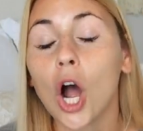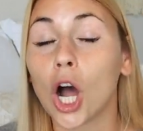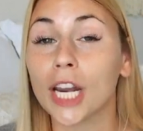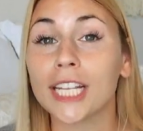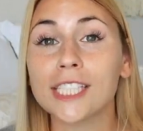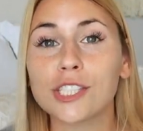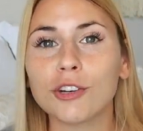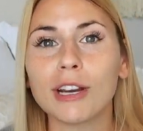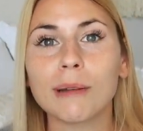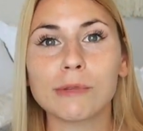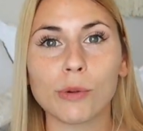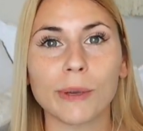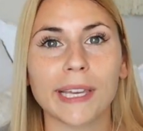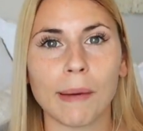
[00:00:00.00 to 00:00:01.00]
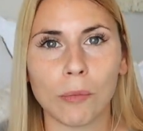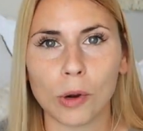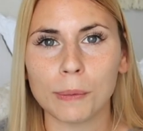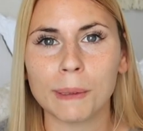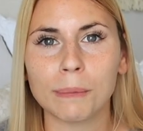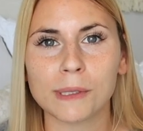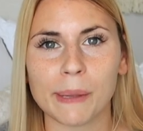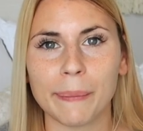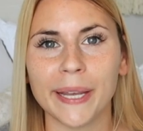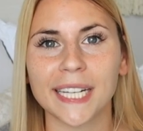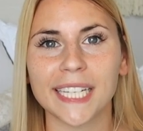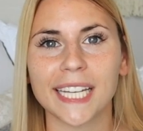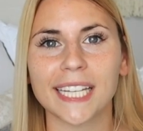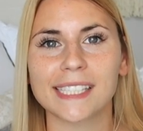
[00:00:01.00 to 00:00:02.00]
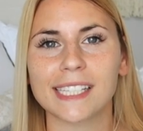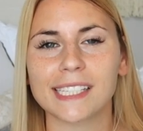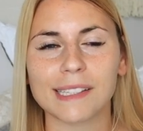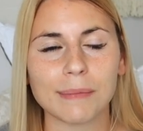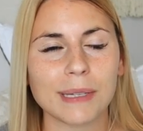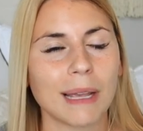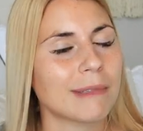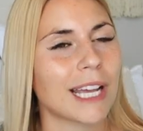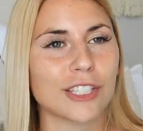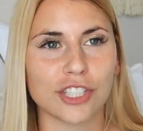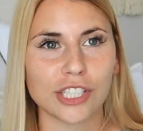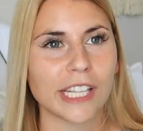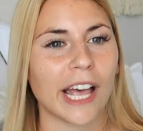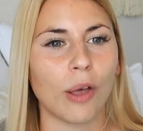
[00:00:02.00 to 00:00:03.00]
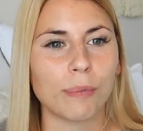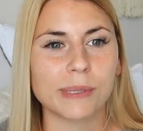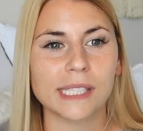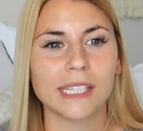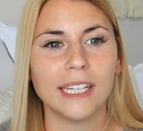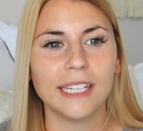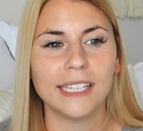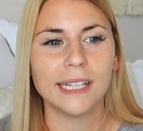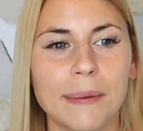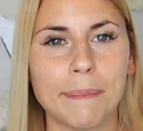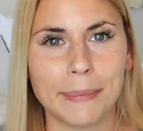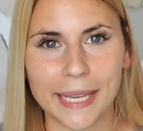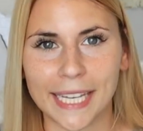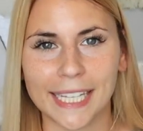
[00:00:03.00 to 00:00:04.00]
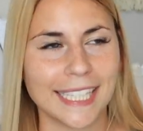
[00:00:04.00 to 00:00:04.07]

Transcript: on Instagram so we can get more people's opinions, because sometimes that just helps me.